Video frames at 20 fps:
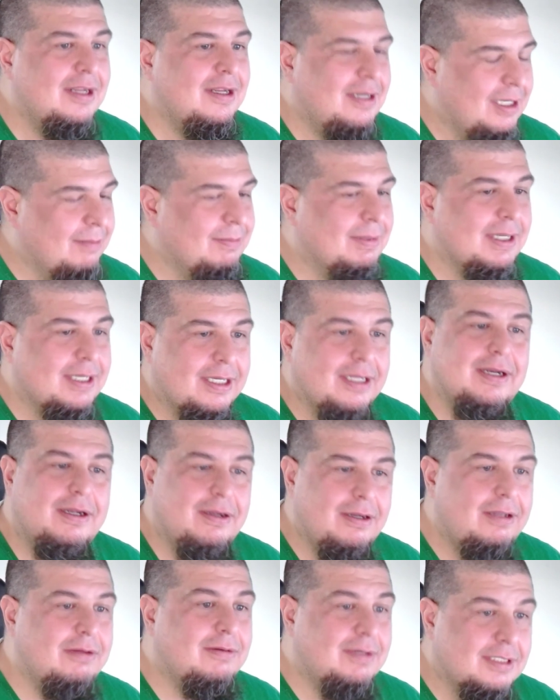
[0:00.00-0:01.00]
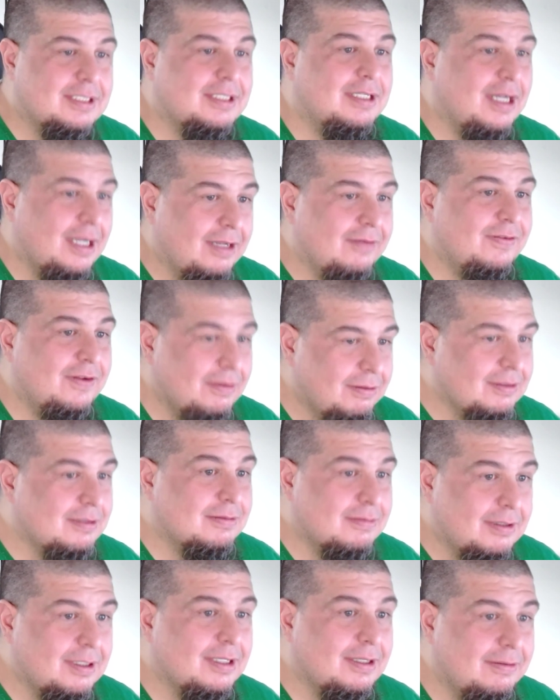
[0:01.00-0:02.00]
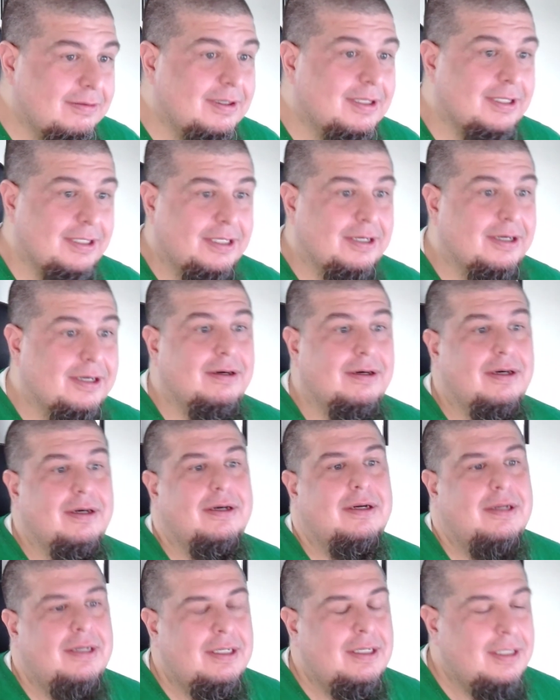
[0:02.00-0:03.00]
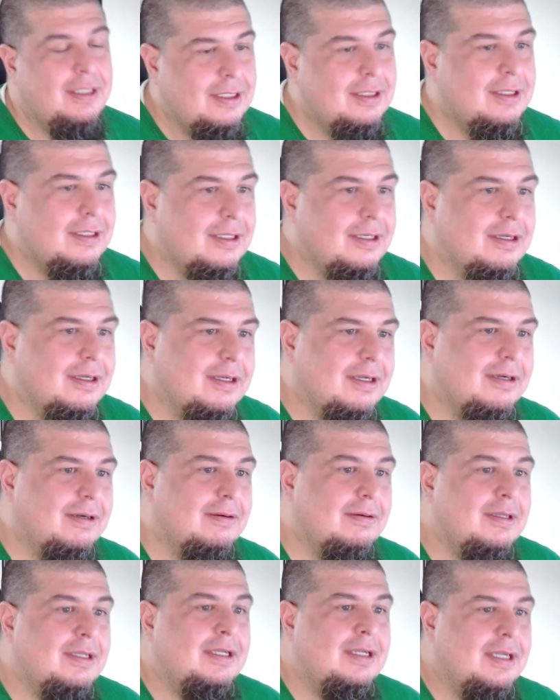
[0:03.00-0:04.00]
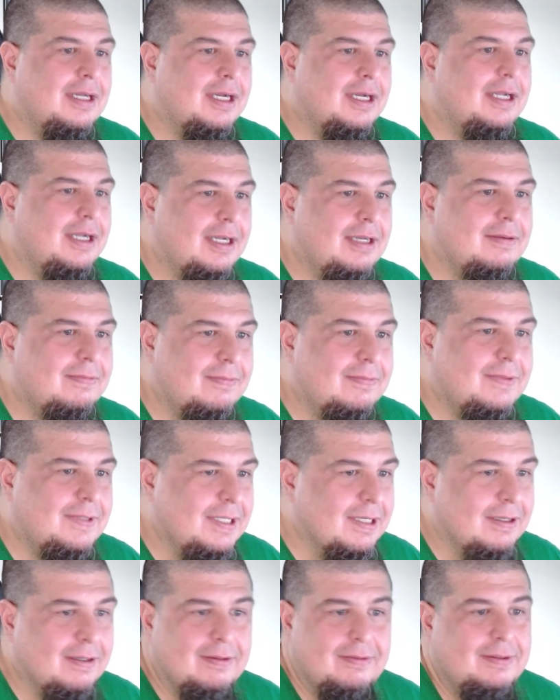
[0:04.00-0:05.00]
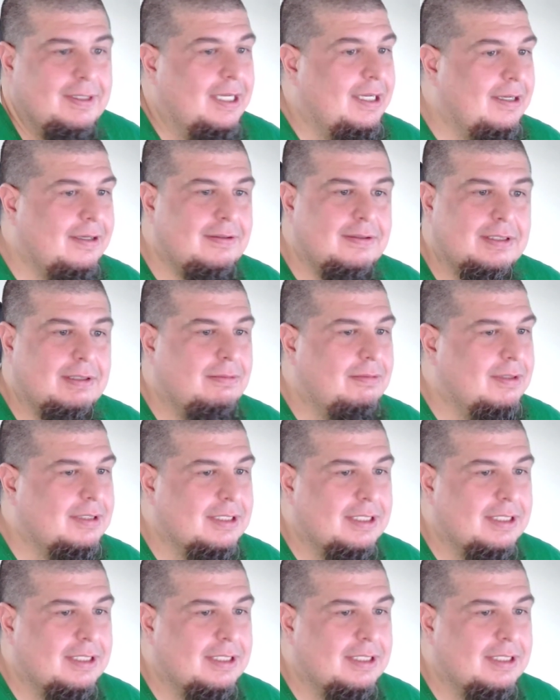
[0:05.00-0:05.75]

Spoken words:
I'm like, you know, it was tough. It was really, really hard. You know, you know, hey, if someone wants to